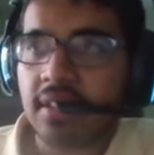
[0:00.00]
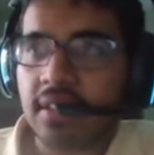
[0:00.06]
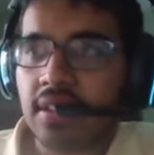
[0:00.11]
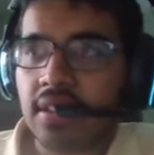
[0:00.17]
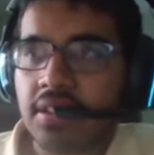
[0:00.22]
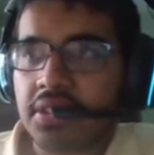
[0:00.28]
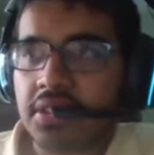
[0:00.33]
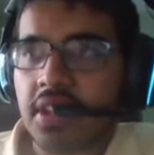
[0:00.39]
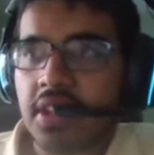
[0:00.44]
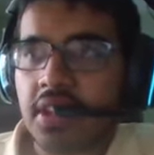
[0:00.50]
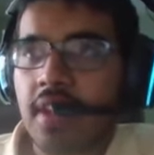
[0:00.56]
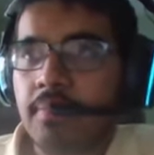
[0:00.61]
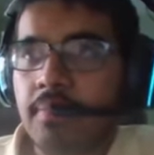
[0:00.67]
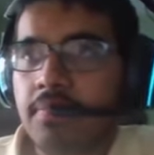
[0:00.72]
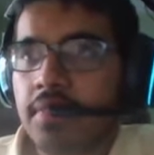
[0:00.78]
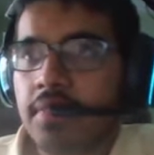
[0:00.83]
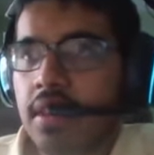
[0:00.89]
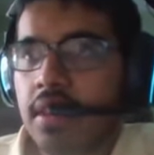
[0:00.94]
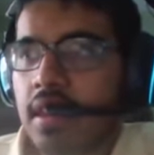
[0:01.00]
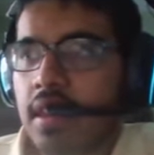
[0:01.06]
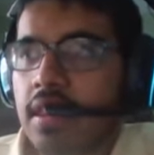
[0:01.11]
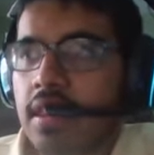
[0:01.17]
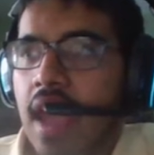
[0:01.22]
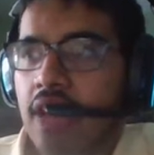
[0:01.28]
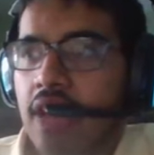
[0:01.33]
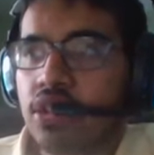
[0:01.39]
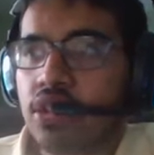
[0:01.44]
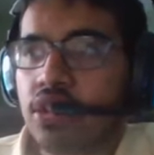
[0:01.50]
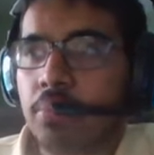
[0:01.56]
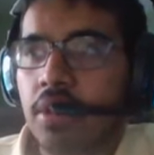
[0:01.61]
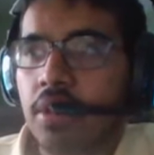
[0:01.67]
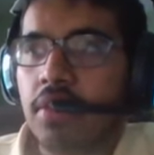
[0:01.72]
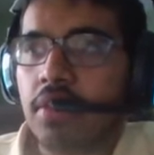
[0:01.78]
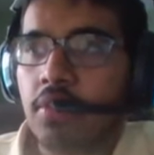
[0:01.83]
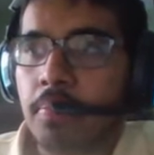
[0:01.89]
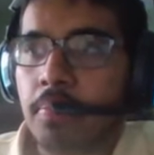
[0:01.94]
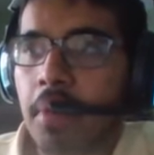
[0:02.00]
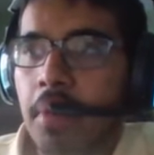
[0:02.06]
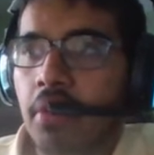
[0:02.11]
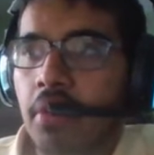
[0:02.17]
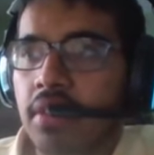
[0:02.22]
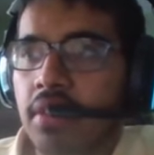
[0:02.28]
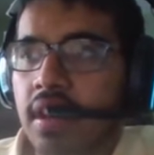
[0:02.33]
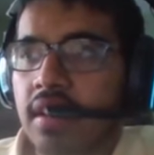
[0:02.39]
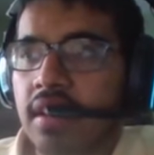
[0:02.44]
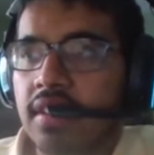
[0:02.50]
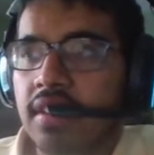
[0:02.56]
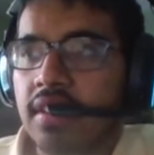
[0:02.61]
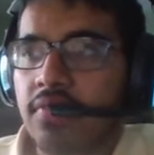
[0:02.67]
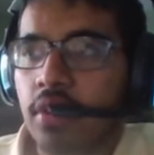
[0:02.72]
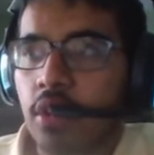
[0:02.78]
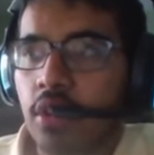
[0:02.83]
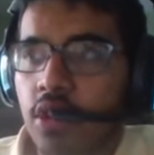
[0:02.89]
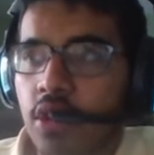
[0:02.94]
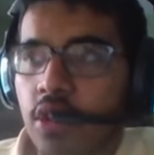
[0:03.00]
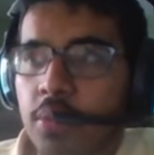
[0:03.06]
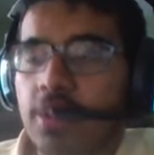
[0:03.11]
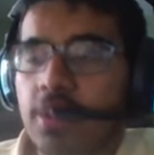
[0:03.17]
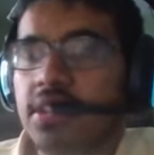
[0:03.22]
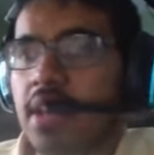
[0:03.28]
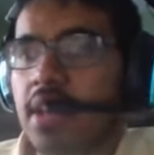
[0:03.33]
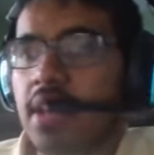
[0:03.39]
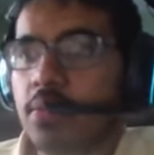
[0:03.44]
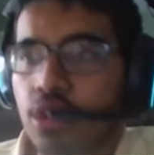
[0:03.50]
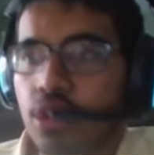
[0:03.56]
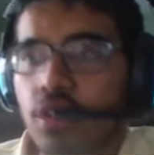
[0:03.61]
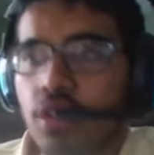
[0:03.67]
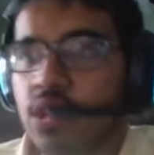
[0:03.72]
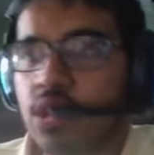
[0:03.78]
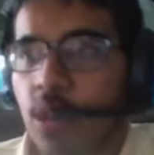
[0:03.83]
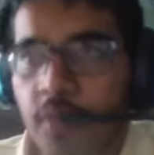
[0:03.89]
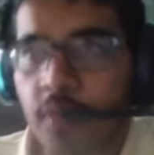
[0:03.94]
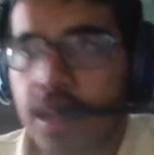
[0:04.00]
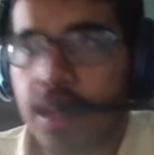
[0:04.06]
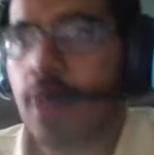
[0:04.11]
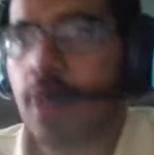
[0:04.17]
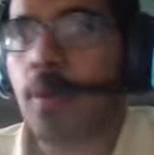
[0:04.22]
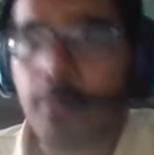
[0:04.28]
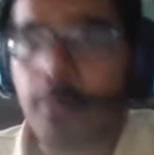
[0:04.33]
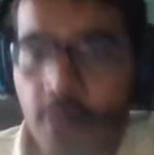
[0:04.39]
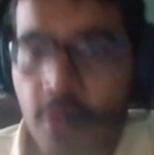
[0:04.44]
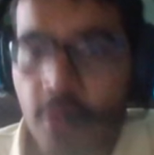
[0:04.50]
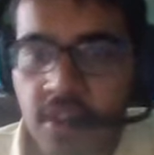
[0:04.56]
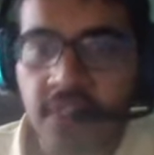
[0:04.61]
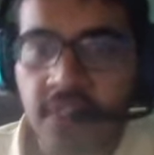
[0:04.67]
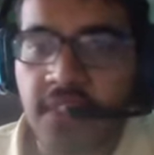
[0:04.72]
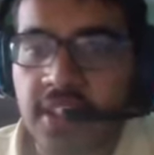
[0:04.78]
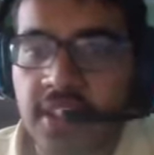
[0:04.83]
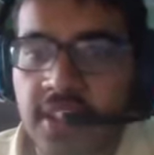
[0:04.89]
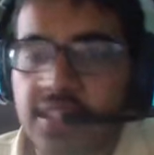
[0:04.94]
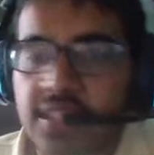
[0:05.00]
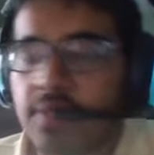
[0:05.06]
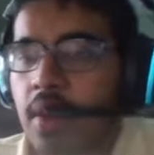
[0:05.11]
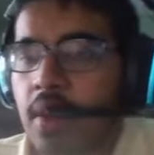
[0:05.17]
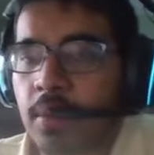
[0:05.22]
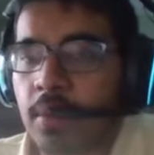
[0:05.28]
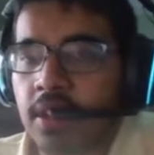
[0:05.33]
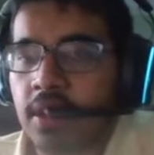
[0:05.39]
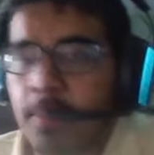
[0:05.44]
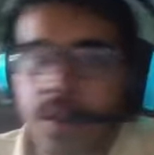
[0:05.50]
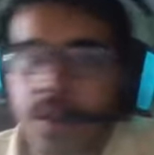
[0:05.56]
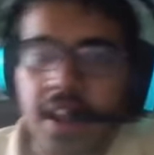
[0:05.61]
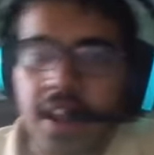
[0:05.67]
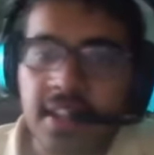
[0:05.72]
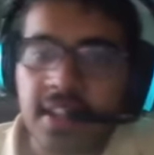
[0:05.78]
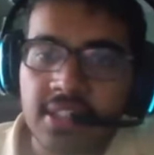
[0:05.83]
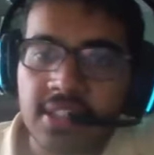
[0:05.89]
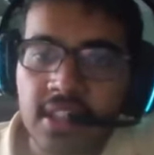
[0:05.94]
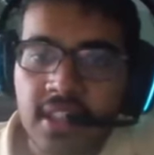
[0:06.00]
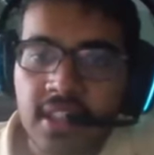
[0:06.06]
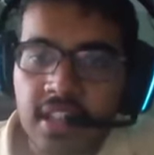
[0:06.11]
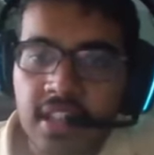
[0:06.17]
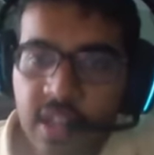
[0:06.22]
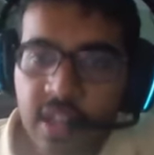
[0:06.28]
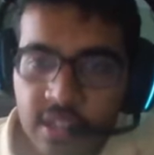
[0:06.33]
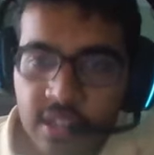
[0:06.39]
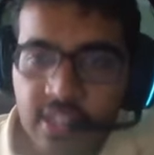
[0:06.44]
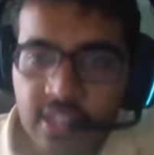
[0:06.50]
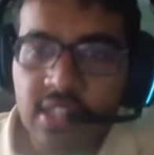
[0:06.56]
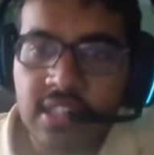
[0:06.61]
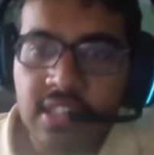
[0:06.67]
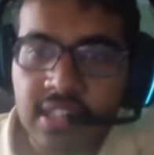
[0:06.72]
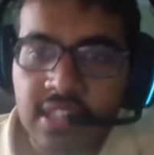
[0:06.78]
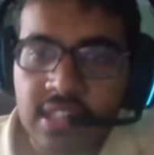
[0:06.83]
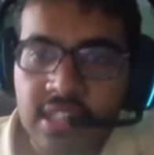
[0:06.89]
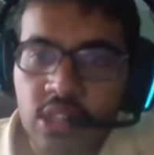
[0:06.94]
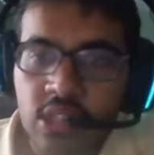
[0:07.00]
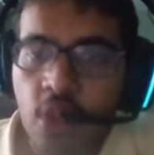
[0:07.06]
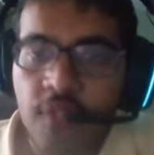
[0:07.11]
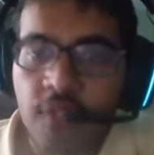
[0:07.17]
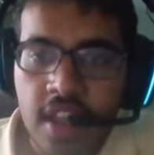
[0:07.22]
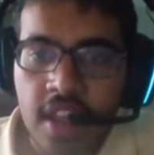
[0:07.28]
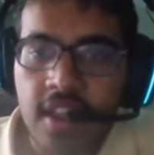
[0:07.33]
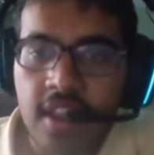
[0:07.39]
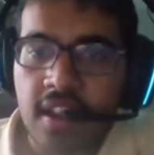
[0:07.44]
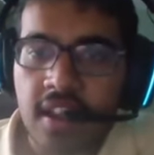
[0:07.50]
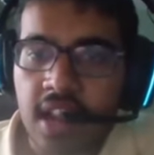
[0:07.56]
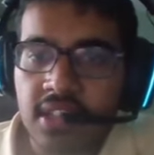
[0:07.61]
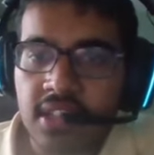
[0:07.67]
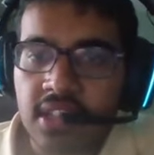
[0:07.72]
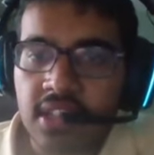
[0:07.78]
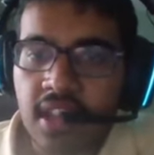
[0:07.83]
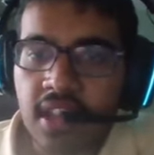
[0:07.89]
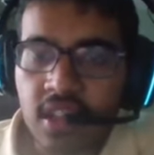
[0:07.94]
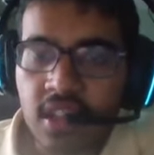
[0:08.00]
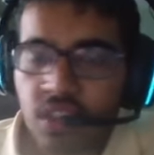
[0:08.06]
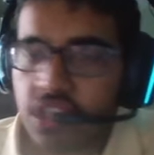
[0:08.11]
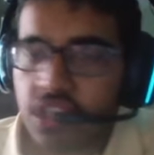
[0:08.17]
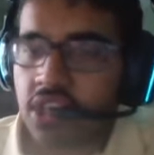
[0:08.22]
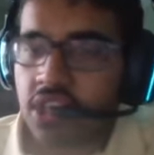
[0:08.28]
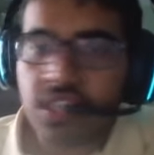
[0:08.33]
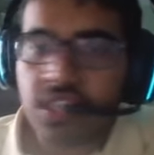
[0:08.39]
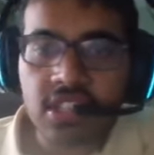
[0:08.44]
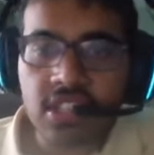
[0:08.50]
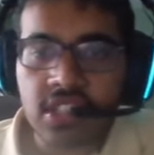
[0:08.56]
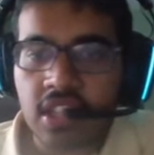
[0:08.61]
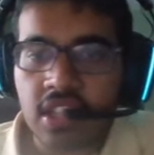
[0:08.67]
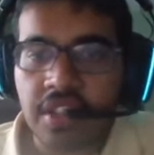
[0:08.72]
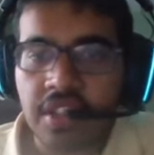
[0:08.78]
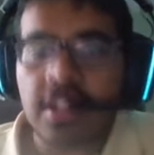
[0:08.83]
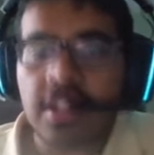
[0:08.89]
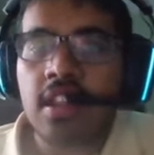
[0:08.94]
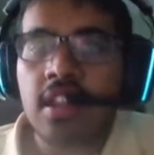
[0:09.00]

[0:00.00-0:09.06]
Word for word: in this game. They actually played better than England for large parts of the game. Sure, Slovenia went pretty defensive and everything. But, guys, this is Slovenia, guys. This isn't, like...